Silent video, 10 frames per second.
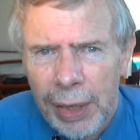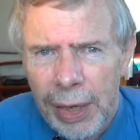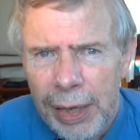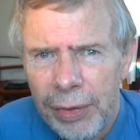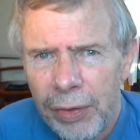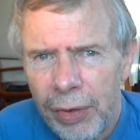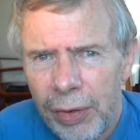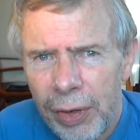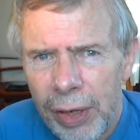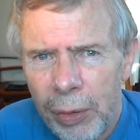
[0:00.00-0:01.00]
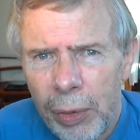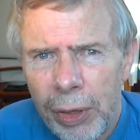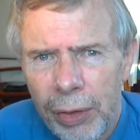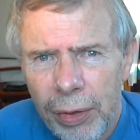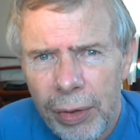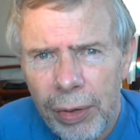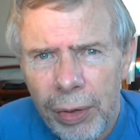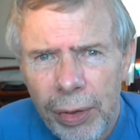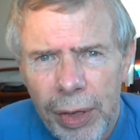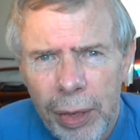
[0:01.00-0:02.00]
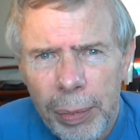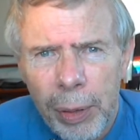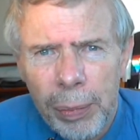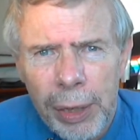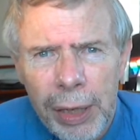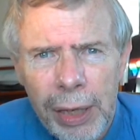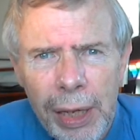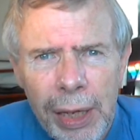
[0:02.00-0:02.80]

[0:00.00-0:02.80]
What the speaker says: And today we're going to think about being